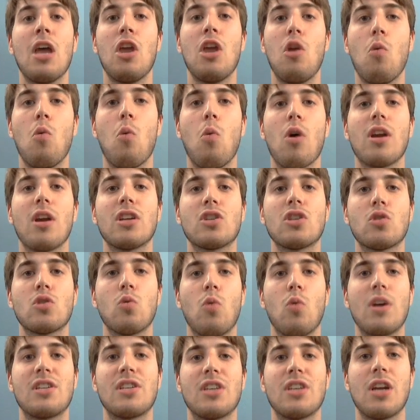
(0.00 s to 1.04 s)
you want to
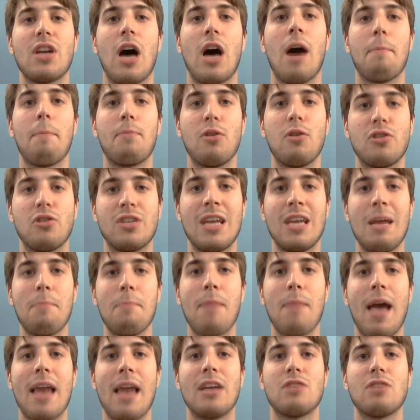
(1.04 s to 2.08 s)
switch it up, your team
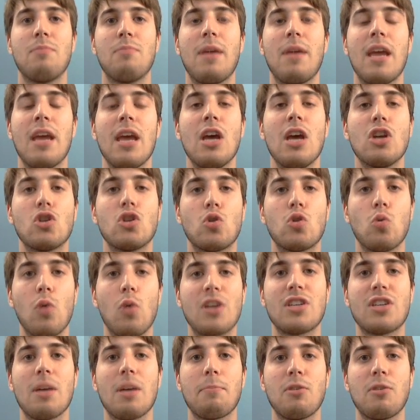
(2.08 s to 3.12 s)
management,
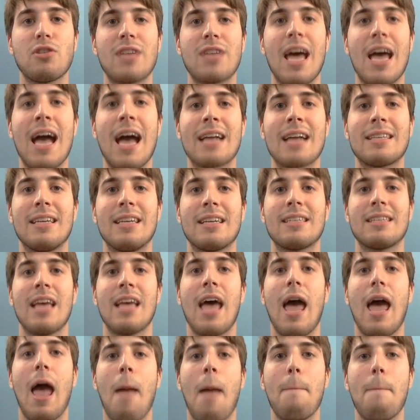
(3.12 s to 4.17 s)
switch up your tactics,
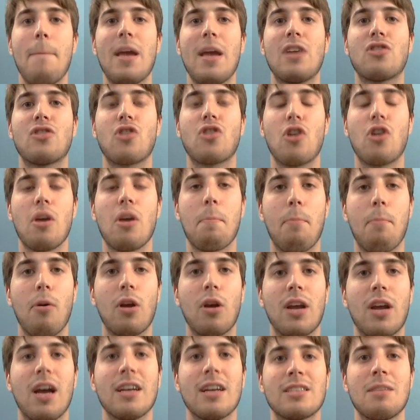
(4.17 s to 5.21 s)
and make sure to
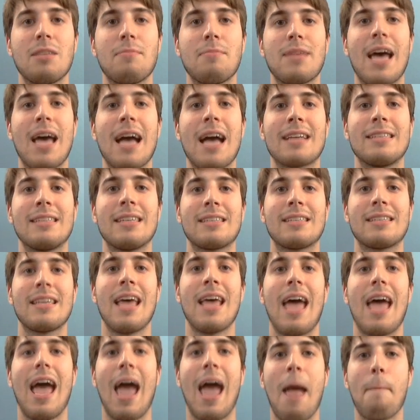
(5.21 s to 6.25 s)
put custom tactics
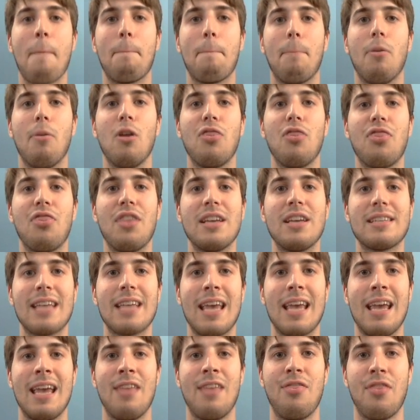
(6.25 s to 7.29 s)
and put this
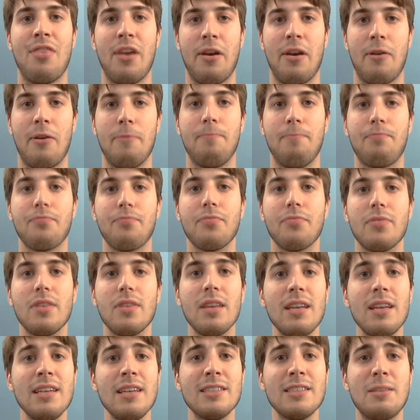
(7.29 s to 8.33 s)
in there.
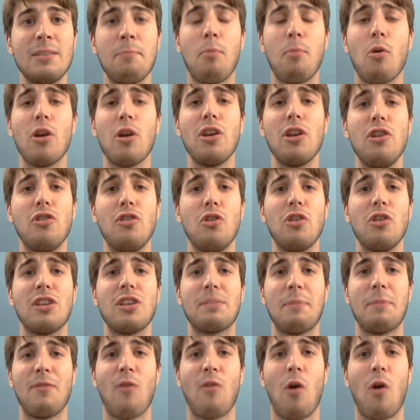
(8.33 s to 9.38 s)
It's important you do this
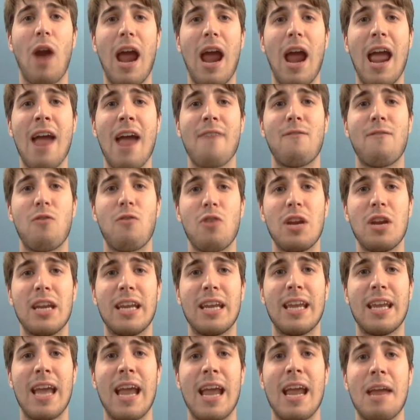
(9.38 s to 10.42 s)
before every
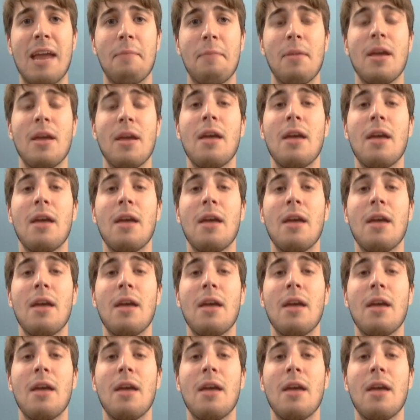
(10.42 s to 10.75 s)
game